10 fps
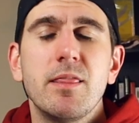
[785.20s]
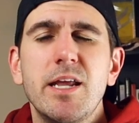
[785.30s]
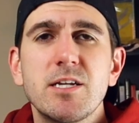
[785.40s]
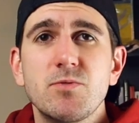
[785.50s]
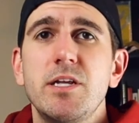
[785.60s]
The
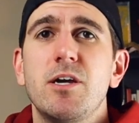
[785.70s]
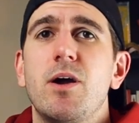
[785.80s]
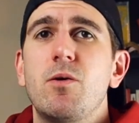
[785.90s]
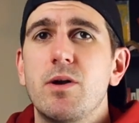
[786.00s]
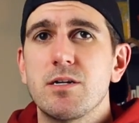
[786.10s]
next video,
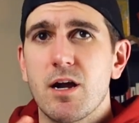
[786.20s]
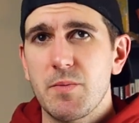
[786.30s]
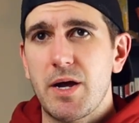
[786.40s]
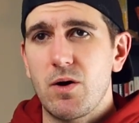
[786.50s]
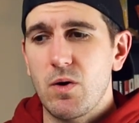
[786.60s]
I want to talk
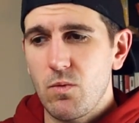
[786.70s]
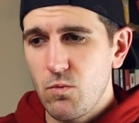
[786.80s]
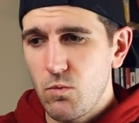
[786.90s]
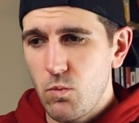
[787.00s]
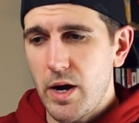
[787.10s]
about
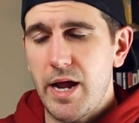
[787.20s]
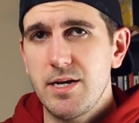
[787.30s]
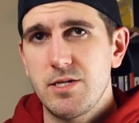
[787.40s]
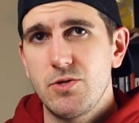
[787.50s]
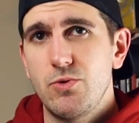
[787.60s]
what I
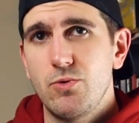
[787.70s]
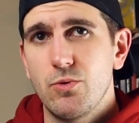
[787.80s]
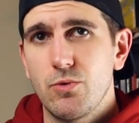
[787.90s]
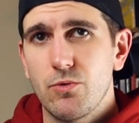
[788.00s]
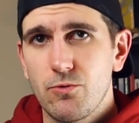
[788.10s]

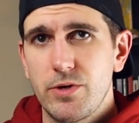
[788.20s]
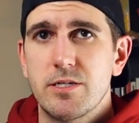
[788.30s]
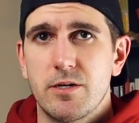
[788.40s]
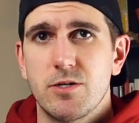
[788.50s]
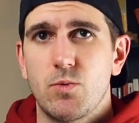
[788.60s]
do
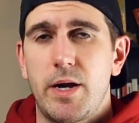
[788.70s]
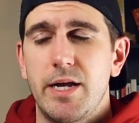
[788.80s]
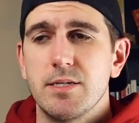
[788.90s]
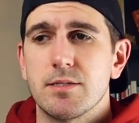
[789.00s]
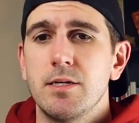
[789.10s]
research
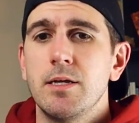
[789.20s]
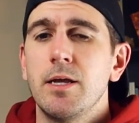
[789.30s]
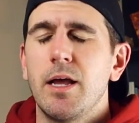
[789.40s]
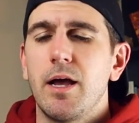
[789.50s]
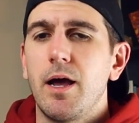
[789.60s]
wise
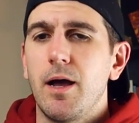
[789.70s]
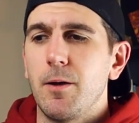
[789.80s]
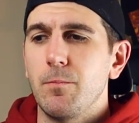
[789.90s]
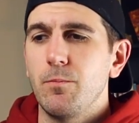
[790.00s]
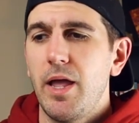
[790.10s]

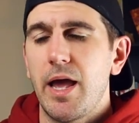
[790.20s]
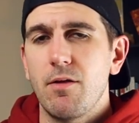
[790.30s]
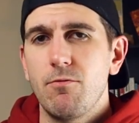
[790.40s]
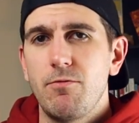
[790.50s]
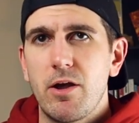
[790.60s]
um, at
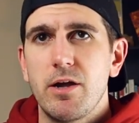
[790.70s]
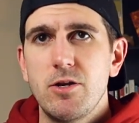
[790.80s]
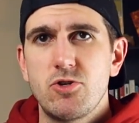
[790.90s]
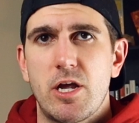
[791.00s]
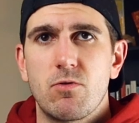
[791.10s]
a
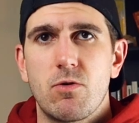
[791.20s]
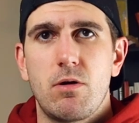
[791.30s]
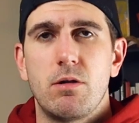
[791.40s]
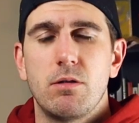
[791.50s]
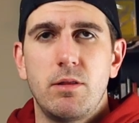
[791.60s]
very
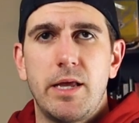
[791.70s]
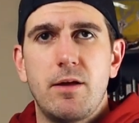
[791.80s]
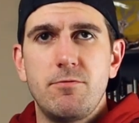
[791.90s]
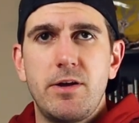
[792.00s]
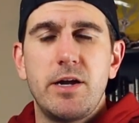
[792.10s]
general, like
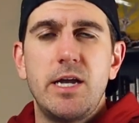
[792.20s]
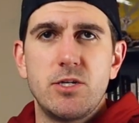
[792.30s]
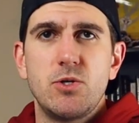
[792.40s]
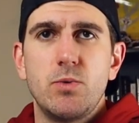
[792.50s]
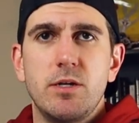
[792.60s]
a very
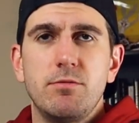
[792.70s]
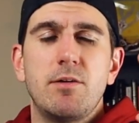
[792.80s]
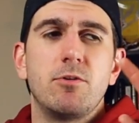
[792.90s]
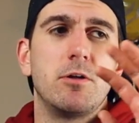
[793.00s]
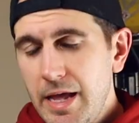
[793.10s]
intuitive
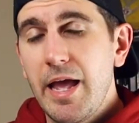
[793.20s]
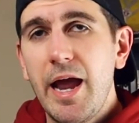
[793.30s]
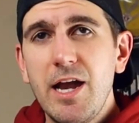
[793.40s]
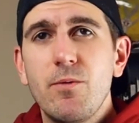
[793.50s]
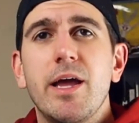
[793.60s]
level.
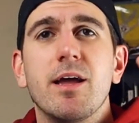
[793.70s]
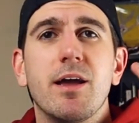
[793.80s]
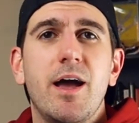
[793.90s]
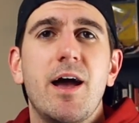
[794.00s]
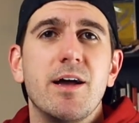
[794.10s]
Anyway,
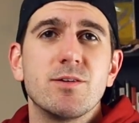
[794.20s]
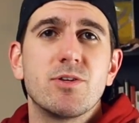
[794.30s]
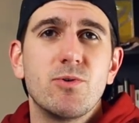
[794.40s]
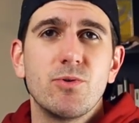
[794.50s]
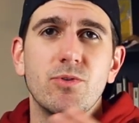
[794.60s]
uh,
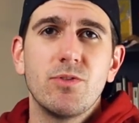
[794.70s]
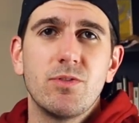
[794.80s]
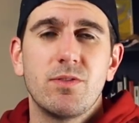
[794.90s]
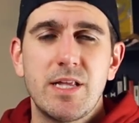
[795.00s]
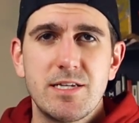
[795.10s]
so
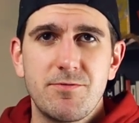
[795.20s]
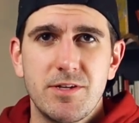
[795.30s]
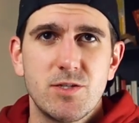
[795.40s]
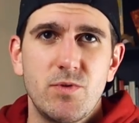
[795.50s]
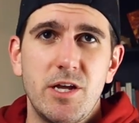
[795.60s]
that's it
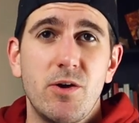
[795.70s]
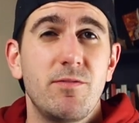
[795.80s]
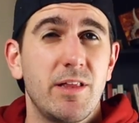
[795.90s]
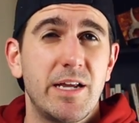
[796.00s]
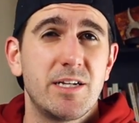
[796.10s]
for this video.
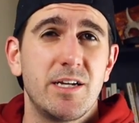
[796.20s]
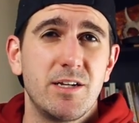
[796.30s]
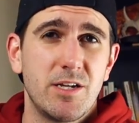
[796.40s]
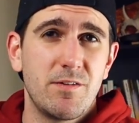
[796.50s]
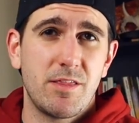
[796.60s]
If you liked it,
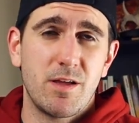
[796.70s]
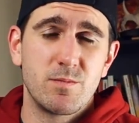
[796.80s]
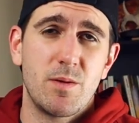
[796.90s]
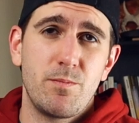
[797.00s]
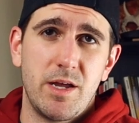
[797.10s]
give it a
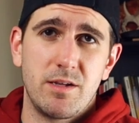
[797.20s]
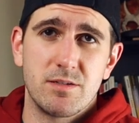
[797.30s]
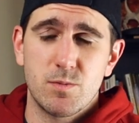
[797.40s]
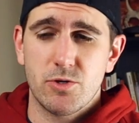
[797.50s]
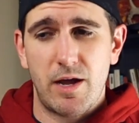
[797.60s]
thumbs up and
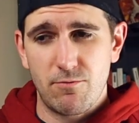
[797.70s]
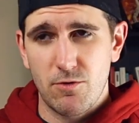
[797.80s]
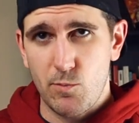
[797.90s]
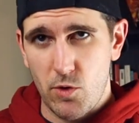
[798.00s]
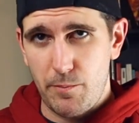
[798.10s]
subscribe
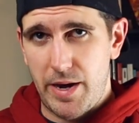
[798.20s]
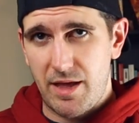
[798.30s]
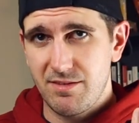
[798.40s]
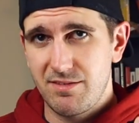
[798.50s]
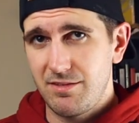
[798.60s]
for more
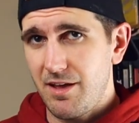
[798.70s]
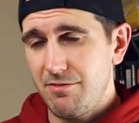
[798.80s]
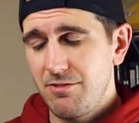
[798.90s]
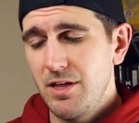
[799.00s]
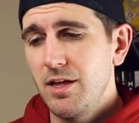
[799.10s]
math
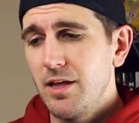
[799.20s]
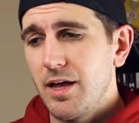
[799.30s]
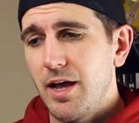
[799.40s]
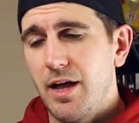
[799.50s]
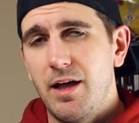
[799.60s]
stuff.
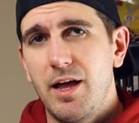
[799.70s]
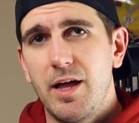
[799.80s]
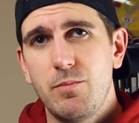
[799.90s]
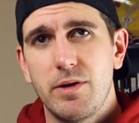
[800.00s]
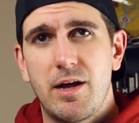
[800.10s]
Uh,
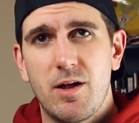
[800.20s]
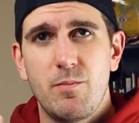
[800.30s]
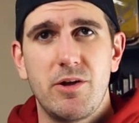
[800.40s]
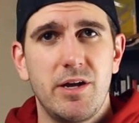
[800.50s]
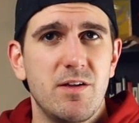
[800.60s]
I put out a
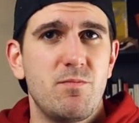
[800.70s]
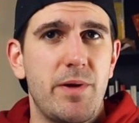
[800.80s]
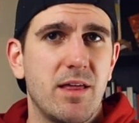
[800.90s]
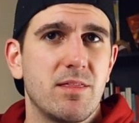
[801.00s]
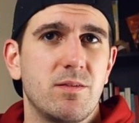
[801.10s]
myriad of
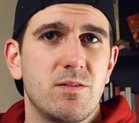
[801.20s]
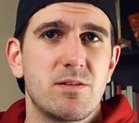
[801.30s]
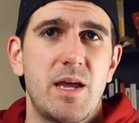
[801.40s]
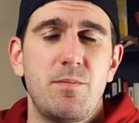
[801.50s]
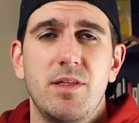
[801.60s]
math
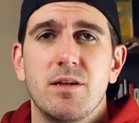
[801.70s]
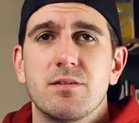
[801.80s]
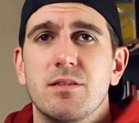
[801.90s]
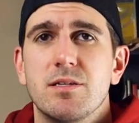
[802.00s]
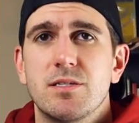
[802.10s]
type
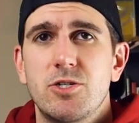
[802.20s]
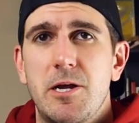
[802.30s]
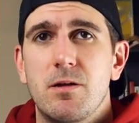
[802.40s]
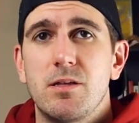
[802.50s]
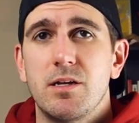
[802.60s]
things on this
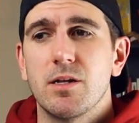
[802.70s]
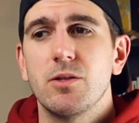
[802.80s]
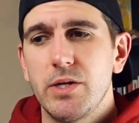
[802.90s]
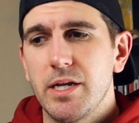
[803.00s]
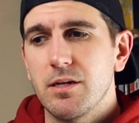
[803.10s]
channel,
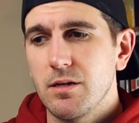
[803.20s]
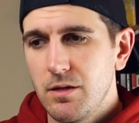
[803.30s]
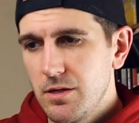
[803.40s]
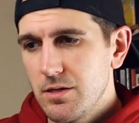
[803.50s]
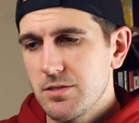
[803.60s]
including
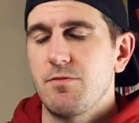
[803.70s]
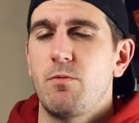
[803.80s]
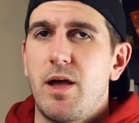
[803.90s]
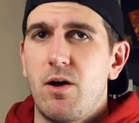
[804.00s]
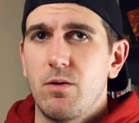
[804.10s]
stuff
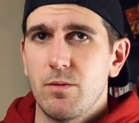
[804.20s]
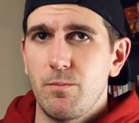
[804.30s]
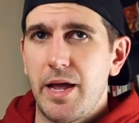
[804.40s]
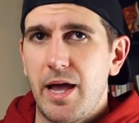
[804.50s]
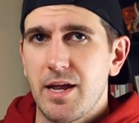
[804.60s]
about
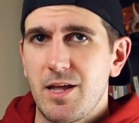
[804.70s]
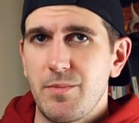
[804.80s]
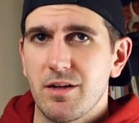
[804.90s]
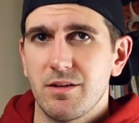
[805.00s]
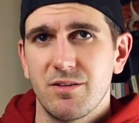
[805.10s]
my
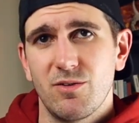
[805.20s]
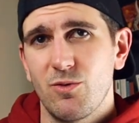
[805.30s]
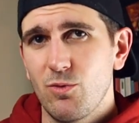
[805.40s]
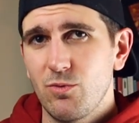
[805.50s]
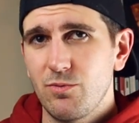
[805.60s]
academic
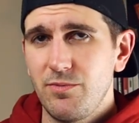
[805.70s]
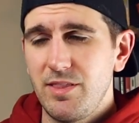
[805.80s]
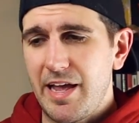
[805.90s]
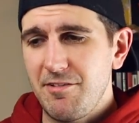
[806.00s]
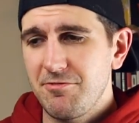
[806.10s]

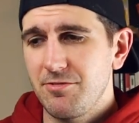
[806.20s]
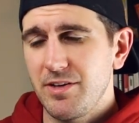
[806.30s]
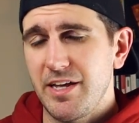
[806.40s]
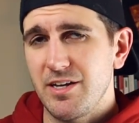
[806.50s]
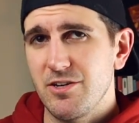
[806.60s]
life
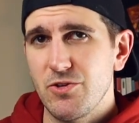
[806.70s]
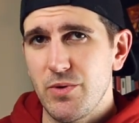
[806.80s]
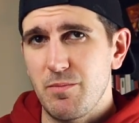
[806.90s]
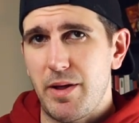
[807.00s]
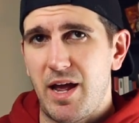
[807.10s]
and
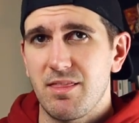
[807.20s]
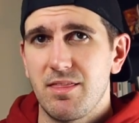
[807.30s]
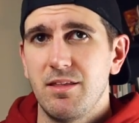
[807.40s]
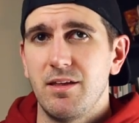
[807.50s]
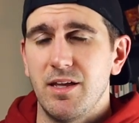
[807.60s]
doing
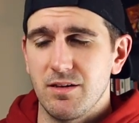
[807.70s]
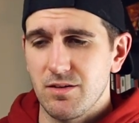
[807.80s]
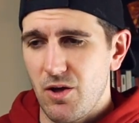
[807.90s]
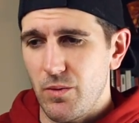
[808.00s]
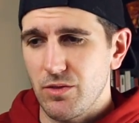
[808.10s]
math
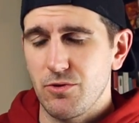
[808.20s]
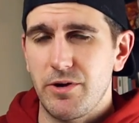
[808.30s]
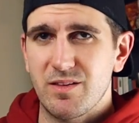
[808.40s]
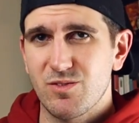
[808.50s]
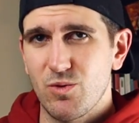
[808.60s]
and going through
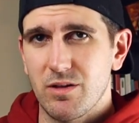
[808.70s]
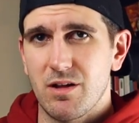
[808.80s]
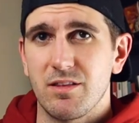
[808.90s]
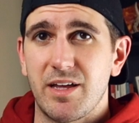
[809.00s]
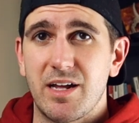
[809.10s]
grad school and
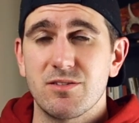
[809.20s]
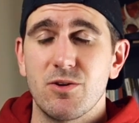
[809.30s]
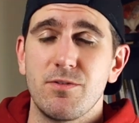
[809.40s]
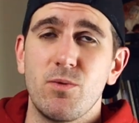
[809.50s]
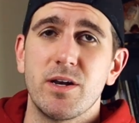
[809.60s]
all that.
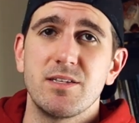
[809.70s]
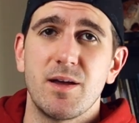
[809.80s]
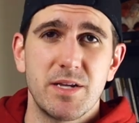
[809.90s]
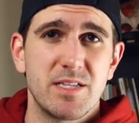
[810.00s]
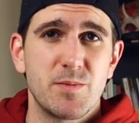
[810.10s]
So if you want to see
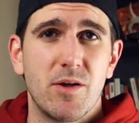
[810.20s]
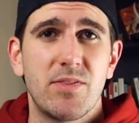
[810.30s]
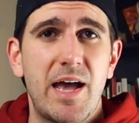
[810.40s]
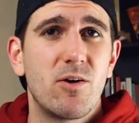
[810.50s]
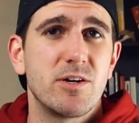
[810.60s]
updates
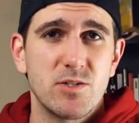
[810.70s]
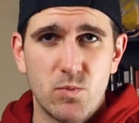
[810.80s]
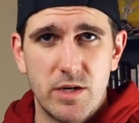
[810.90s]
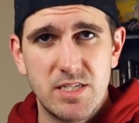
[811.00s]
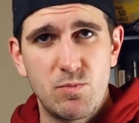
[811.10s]
about that or
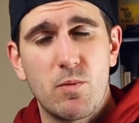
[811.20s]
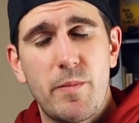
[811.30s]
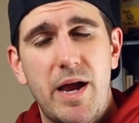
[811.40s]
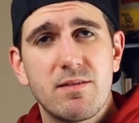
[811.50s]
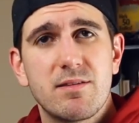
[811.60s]
just want to see more
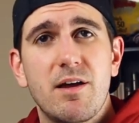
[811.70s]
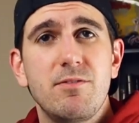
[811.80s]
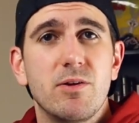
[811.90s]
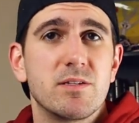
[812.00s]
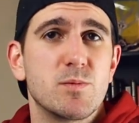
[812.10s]
math stuff,
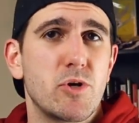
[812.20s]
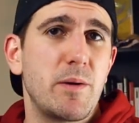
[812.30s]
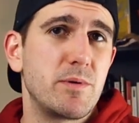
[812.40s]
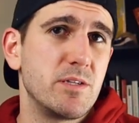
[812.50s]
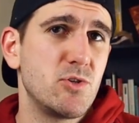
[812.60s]
you can
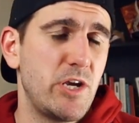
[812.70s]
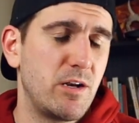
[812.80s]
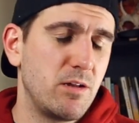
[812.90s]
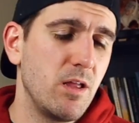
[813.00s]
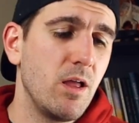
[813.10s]
subscribe to this
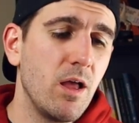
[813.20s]
channel